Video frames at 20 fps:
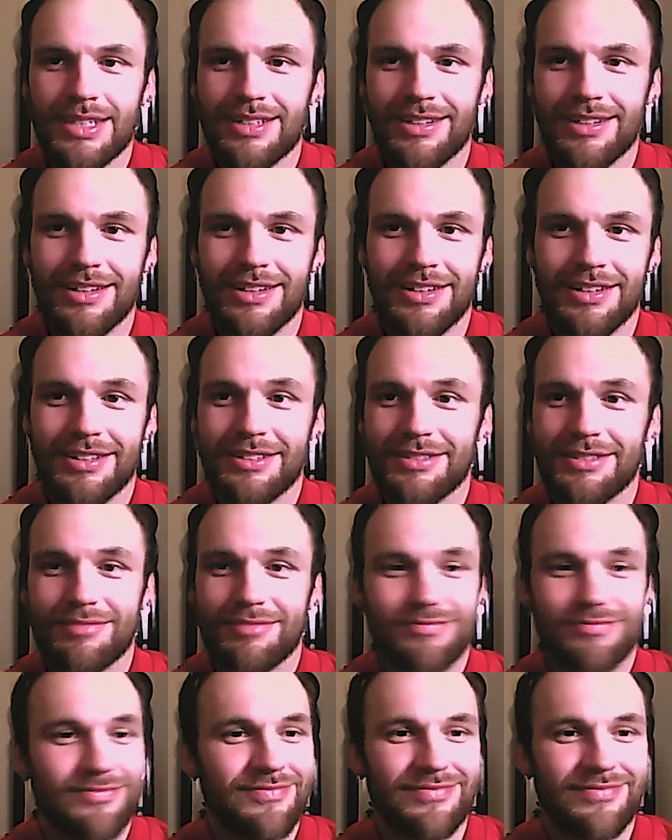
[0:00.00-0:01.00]
and then
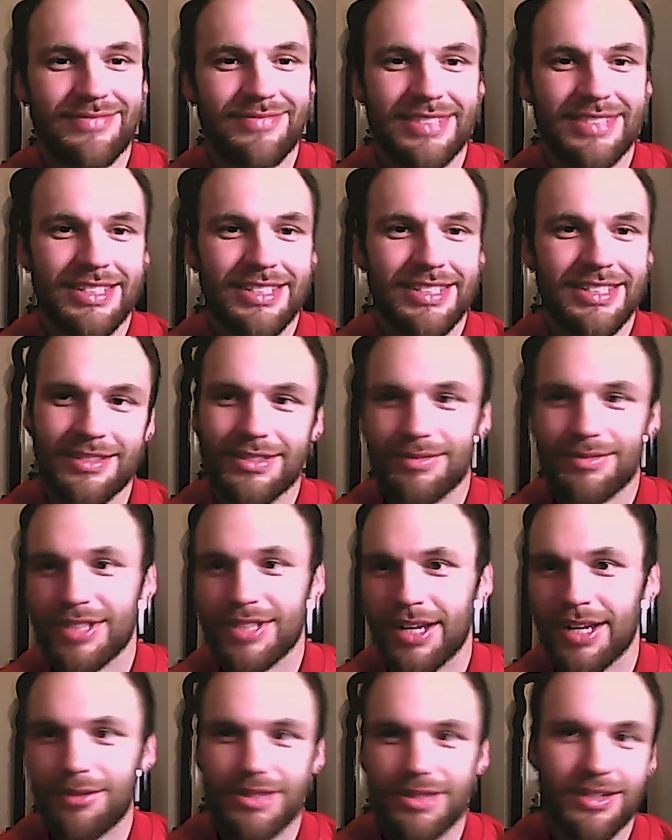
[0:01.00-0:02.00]

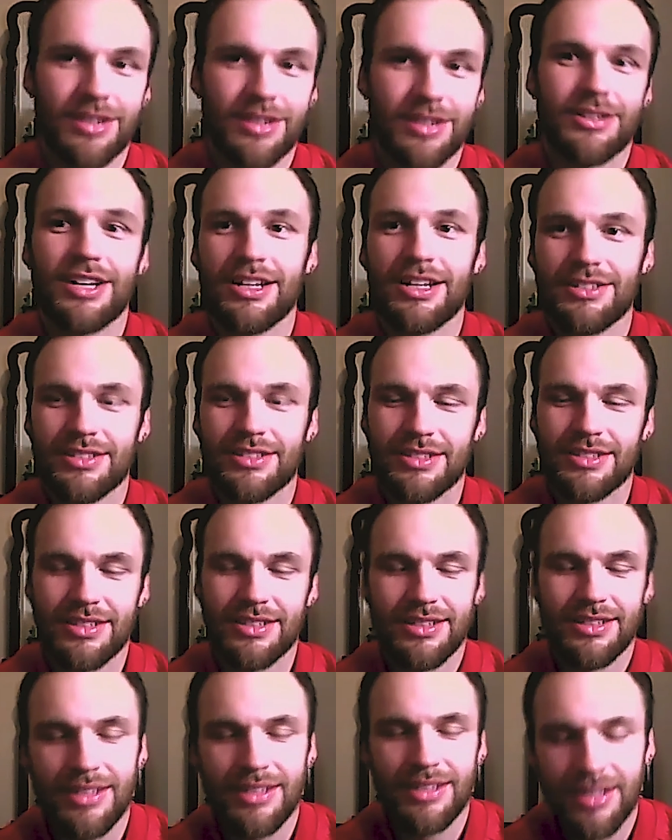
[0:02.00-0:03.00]
signed with another
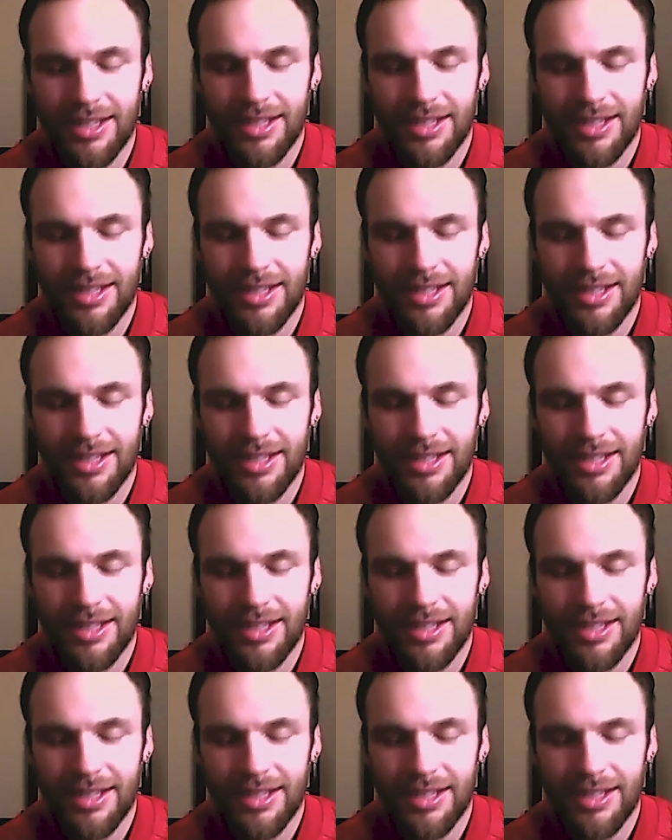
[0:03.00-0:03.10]
agency,